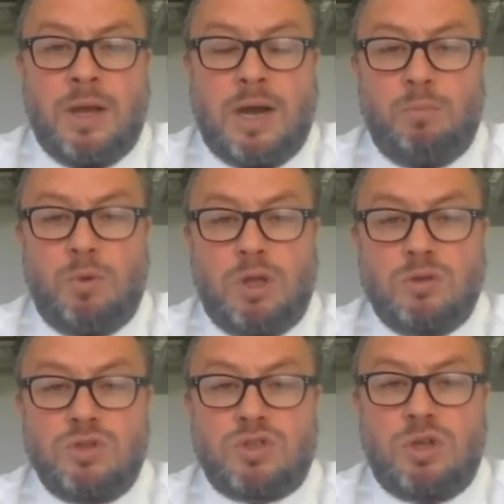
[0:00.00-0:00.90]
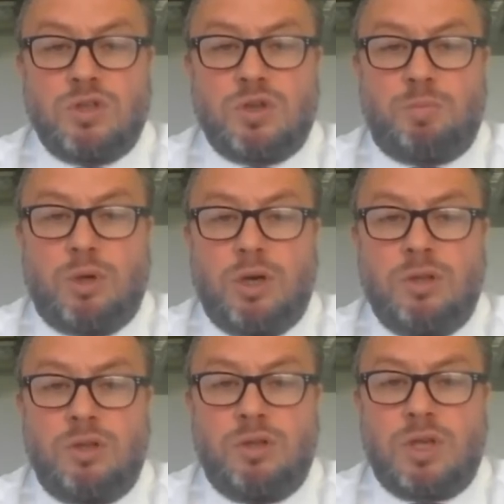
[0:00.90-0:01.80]
and we'll also touch
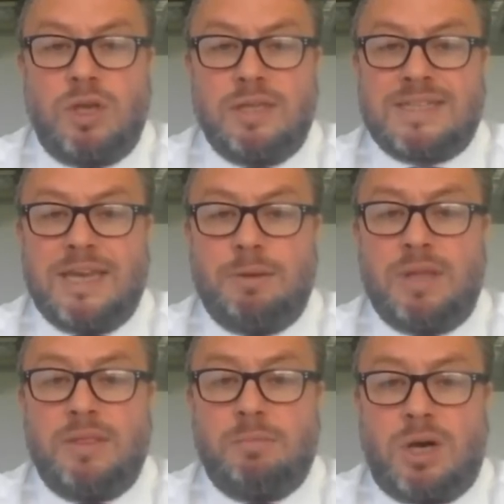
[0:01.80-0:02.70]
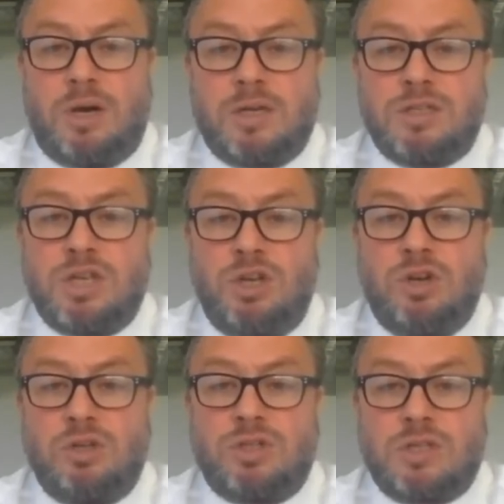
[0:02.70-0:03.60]
upon looking at timing the markets and
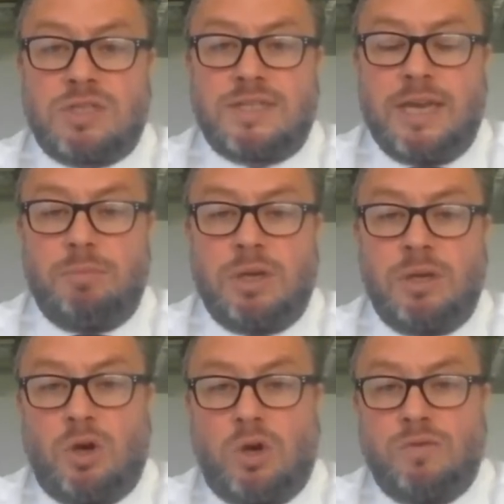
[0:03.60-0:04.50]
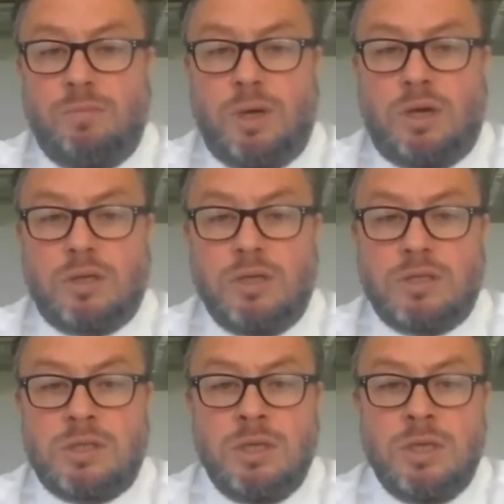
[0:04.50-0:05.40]
not just timing of the
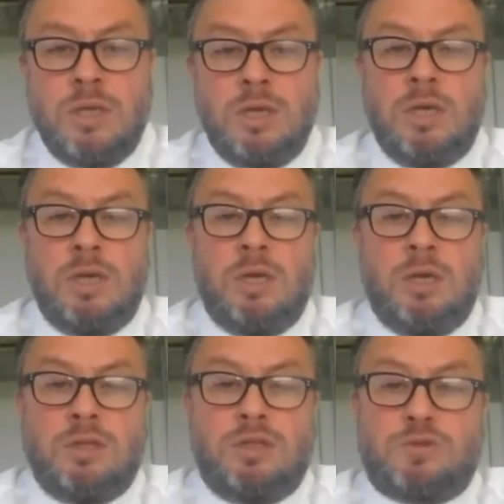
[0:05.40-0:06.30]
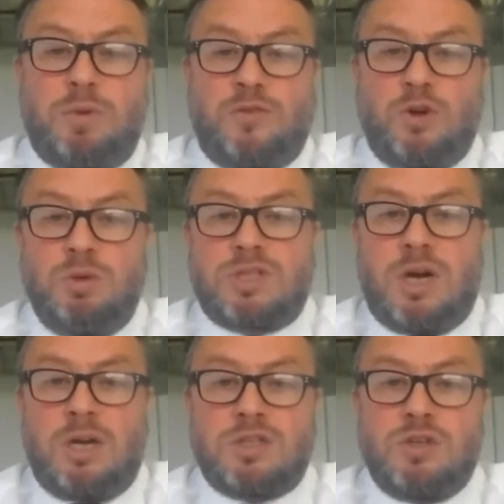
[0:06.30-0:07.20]
markets. Just before we
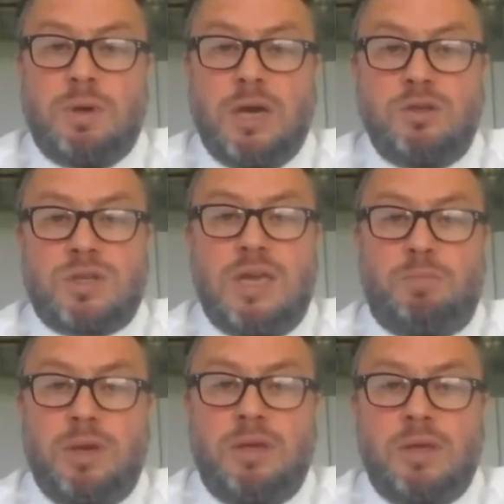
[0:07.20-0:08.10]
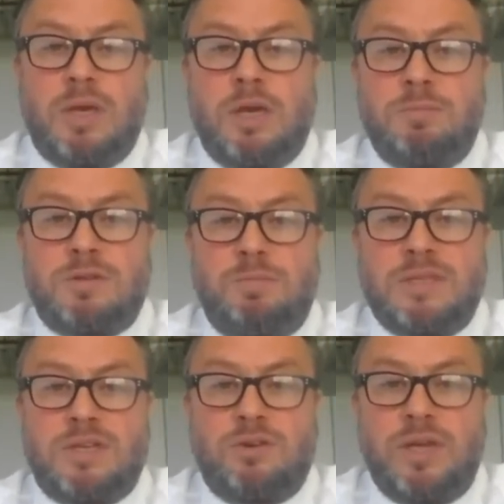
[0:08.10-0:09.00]
start, some housekeeping and um, to
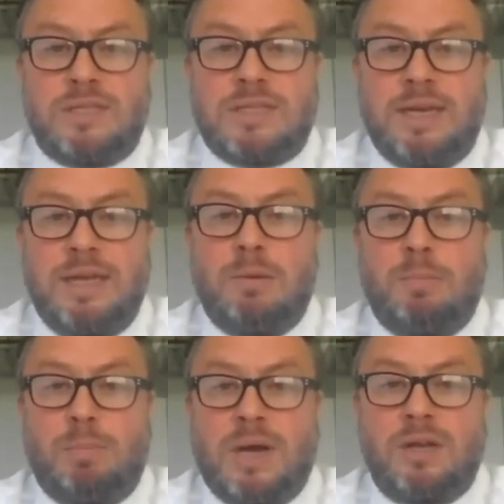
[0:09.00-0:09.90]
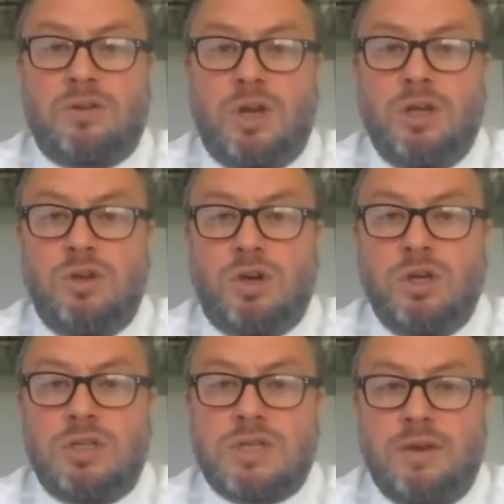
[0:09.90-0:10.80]
mitigate any background
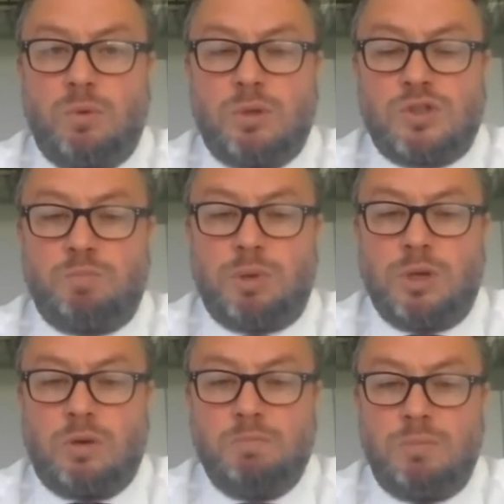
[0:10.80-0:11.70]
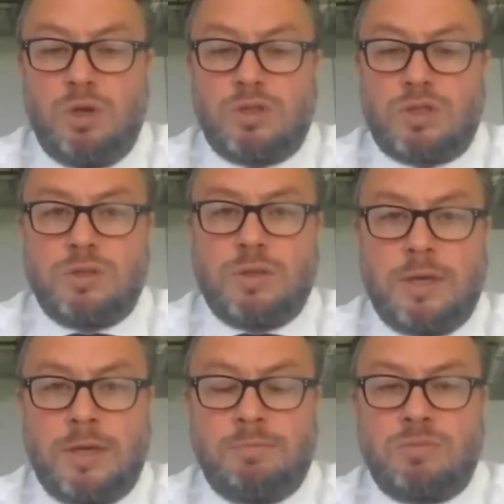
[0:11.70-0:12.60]
noise, everyone should be on mute.
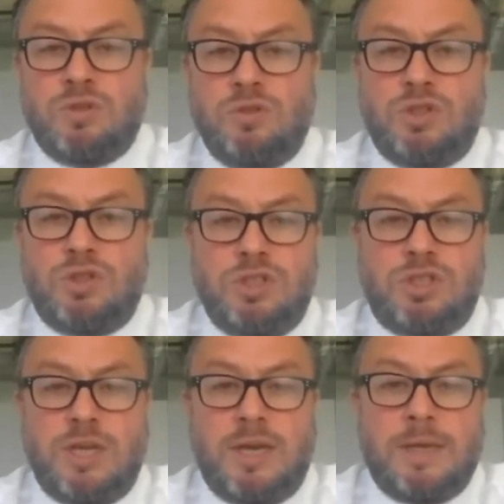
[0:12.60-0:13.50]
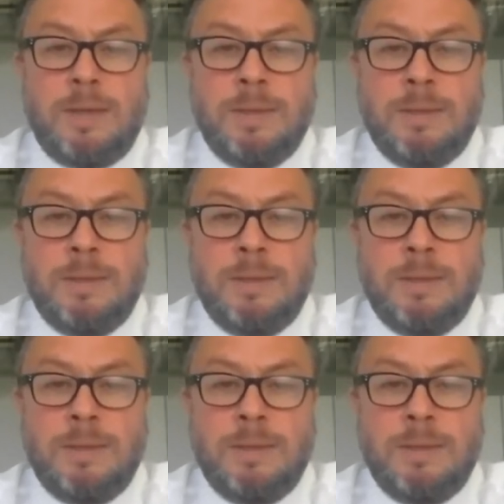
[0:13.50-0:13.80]
Um, so just to check,